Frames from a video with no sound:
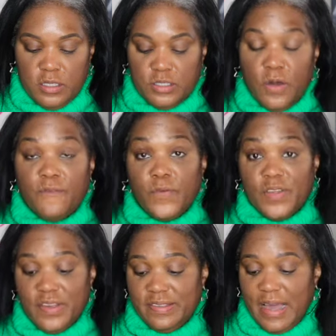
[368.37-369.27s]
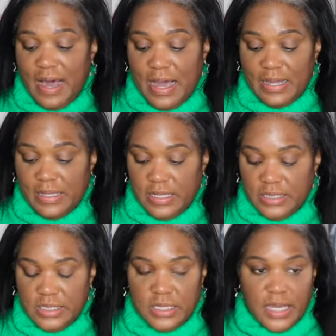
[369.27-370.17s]
So for this eye look
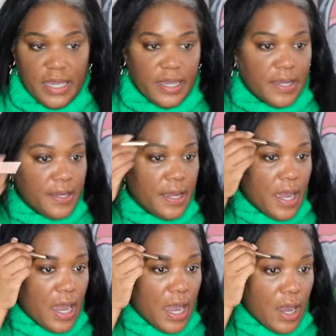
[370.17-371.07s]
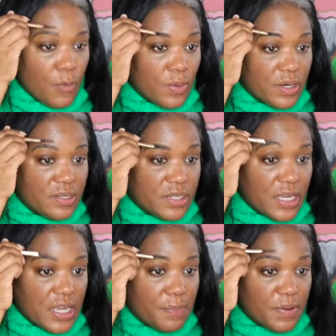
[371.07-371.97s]
today, I wanted to
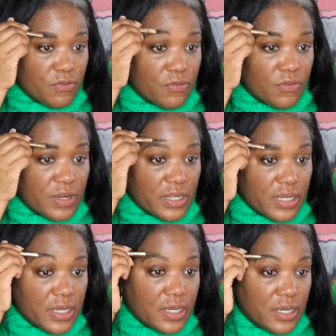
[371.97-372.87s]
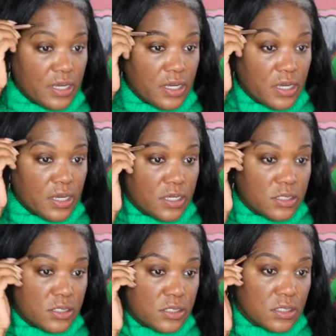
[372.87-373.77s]
keep it really
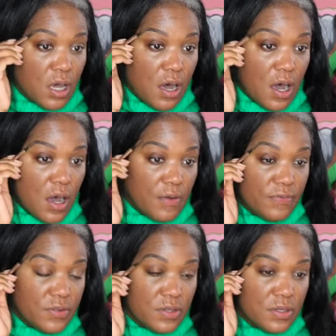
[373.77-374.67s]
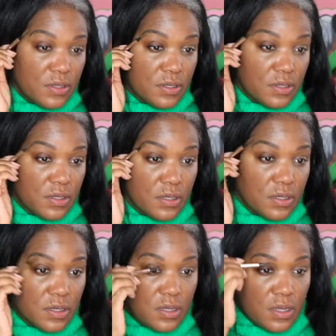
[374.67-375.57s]
soft.
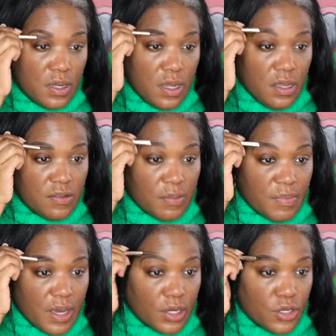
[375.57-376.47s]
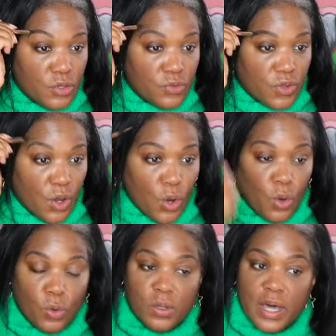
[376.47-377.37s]
So I'm not going to use a
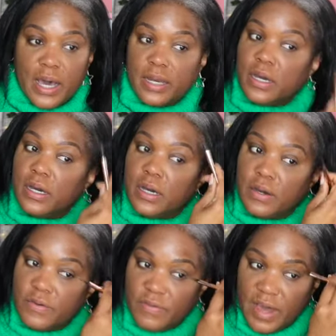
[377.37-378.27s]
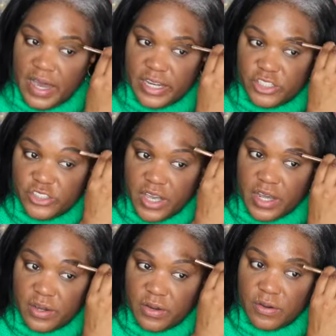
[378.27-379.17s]
whole lot of
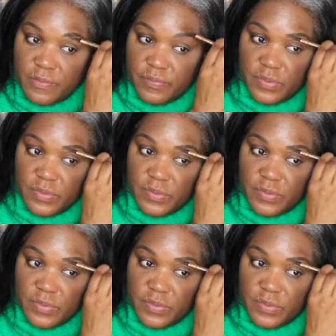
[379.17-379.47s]
eyeshadow.